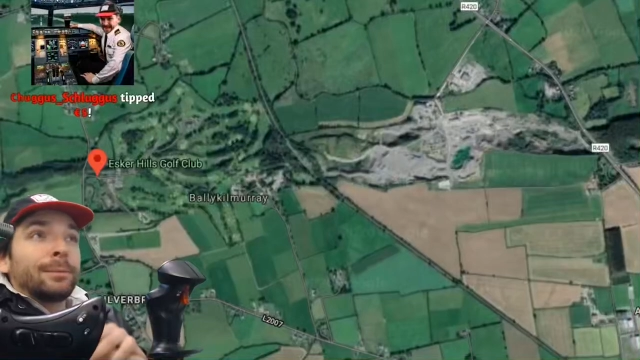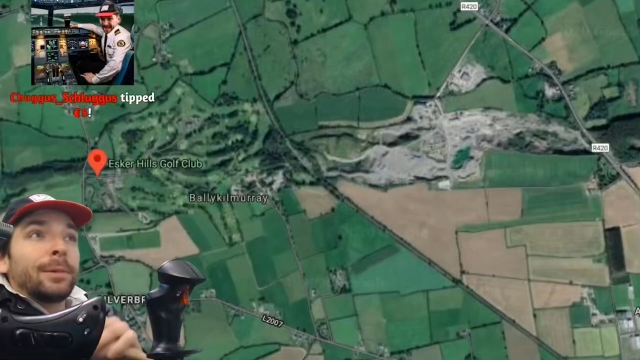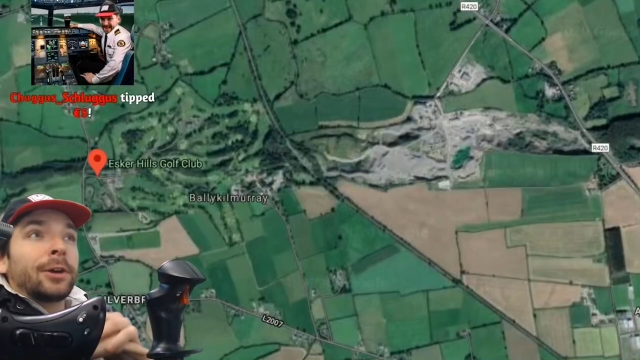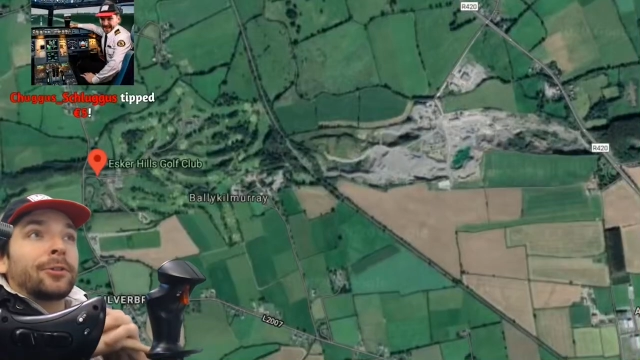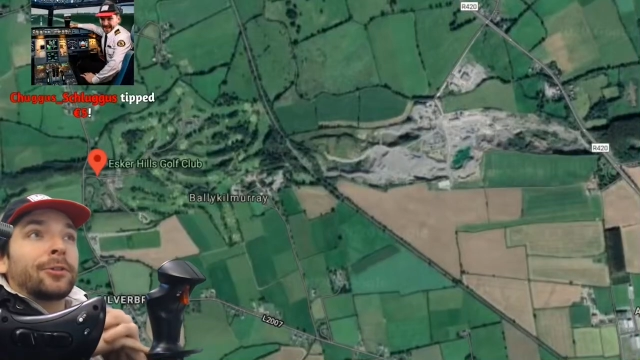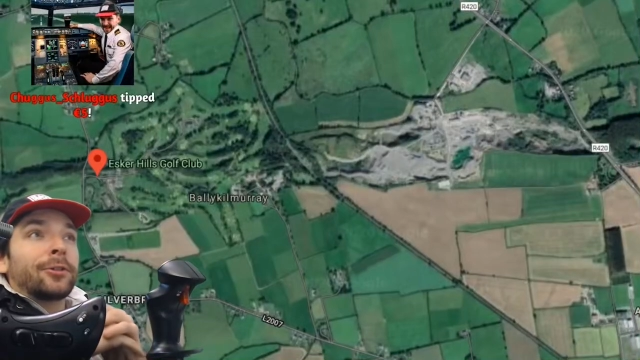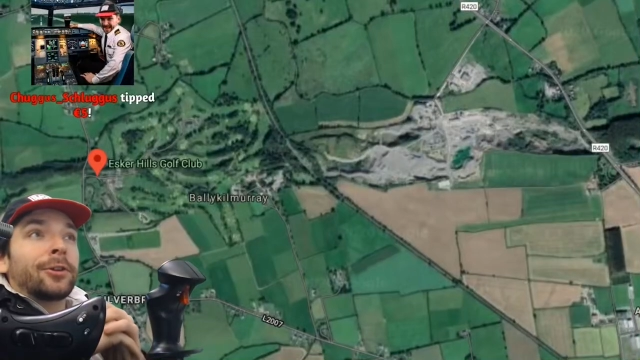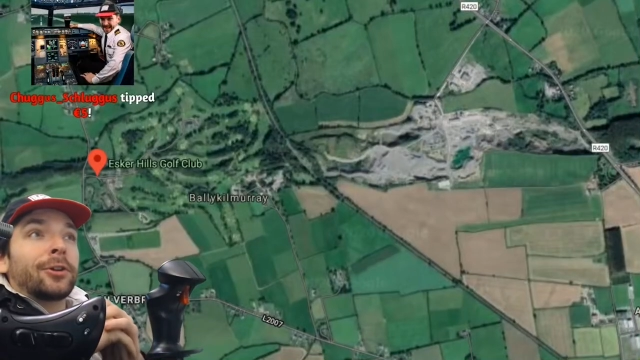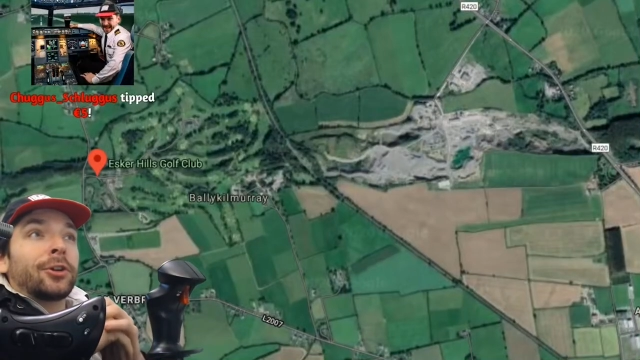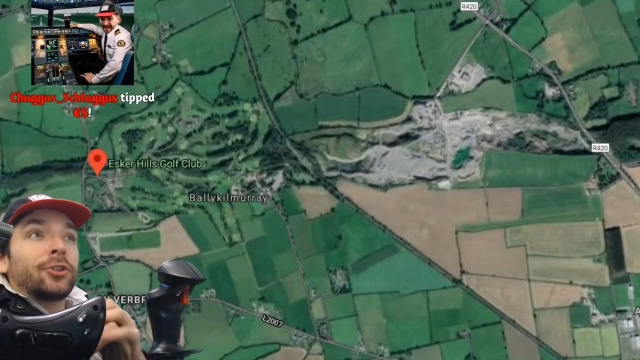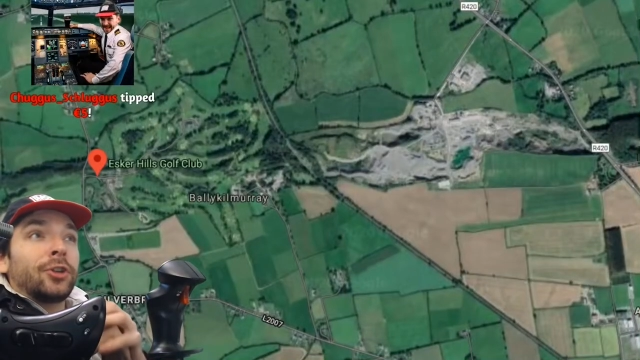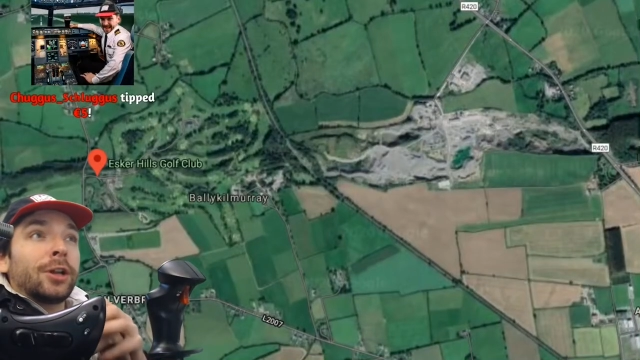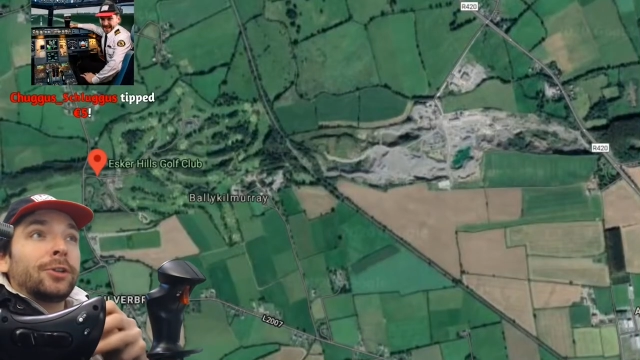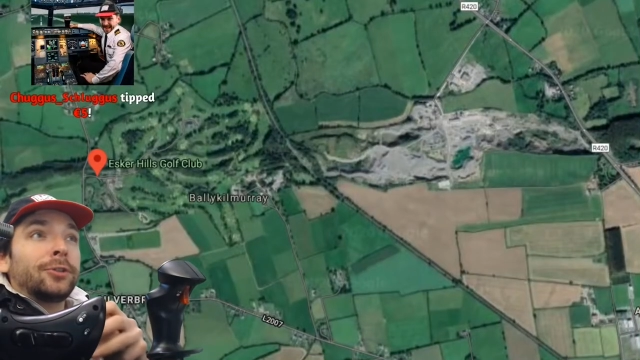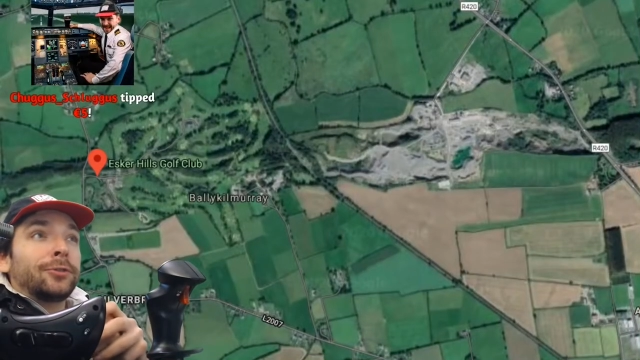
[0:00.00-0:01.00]
better than a
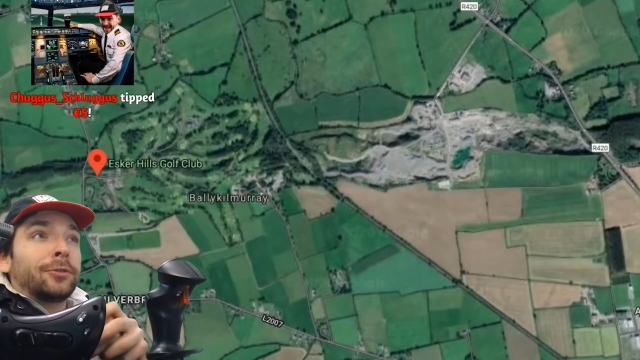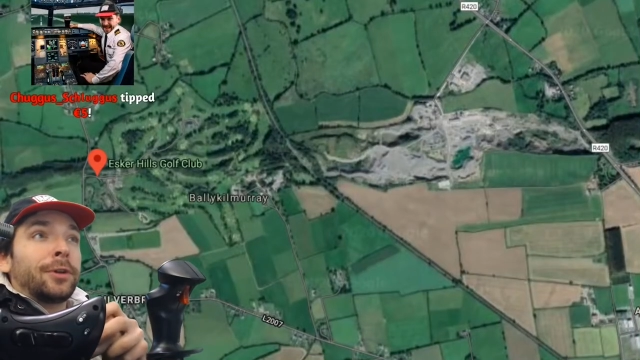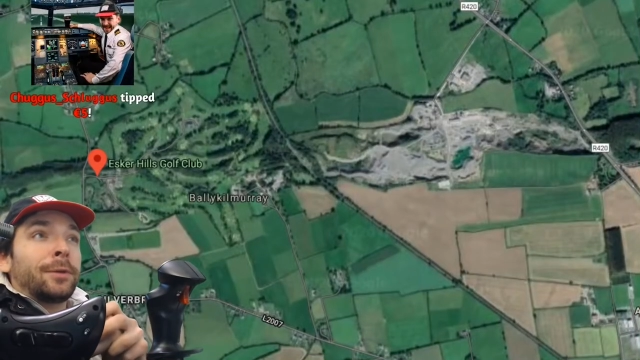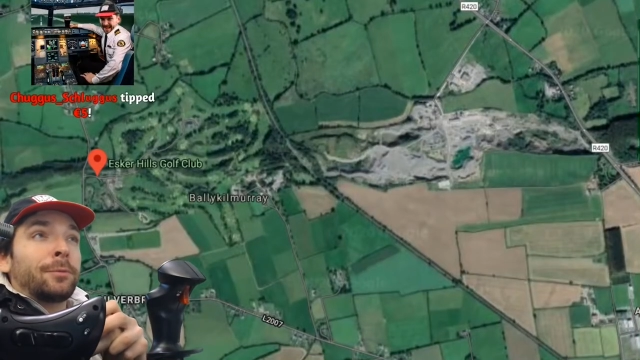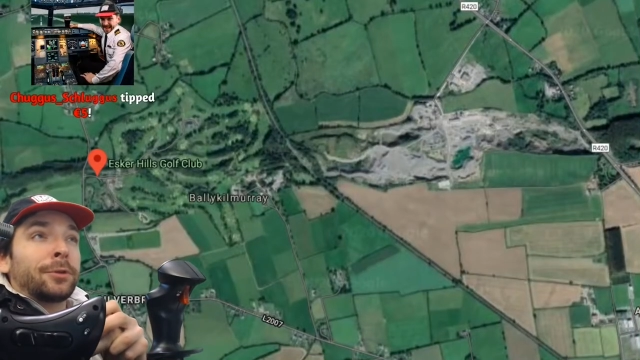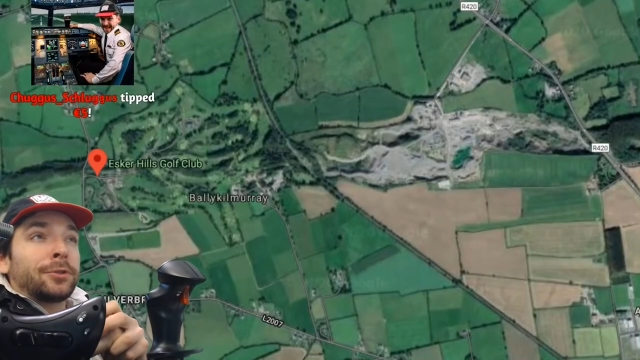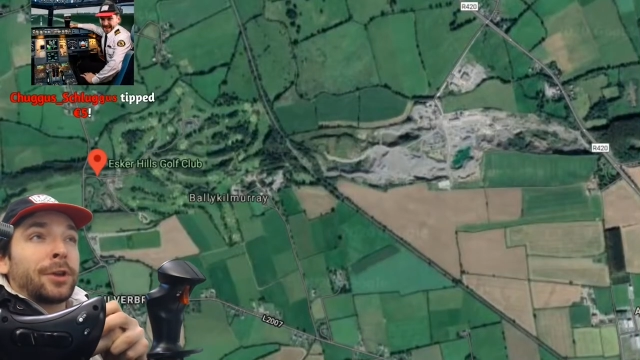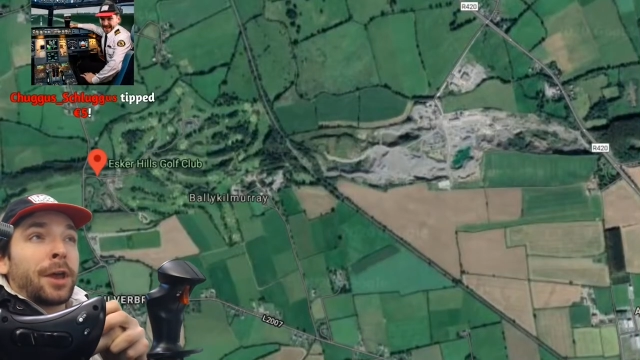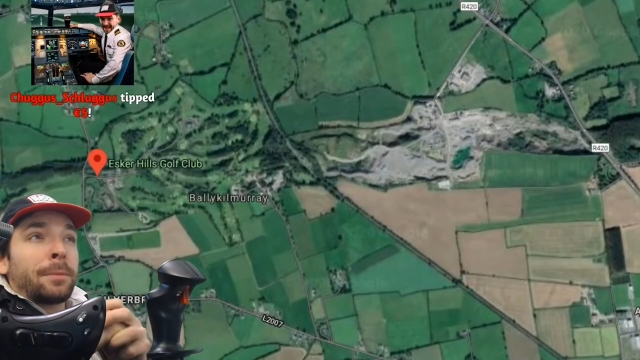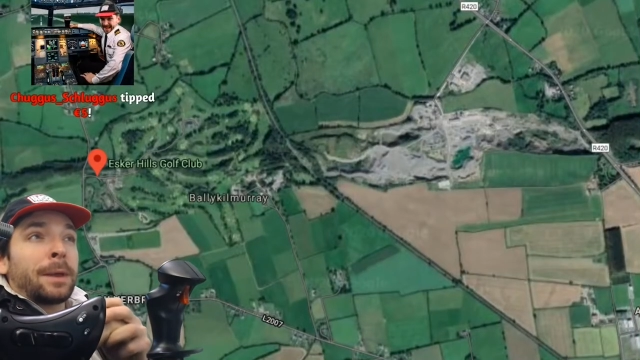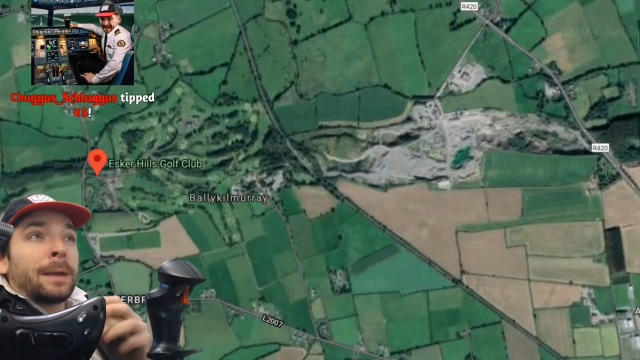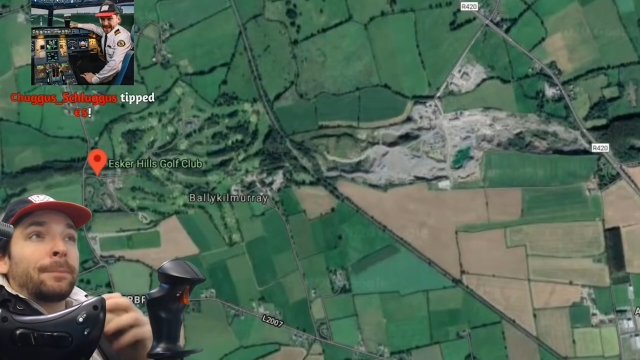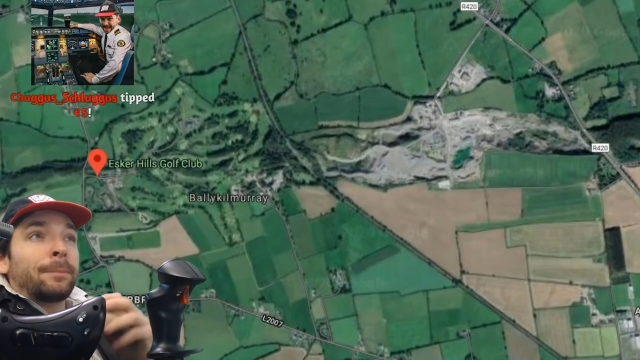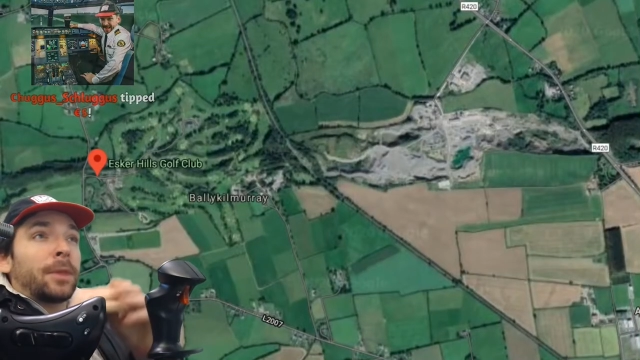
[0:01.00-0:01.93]
chill stream with Tommy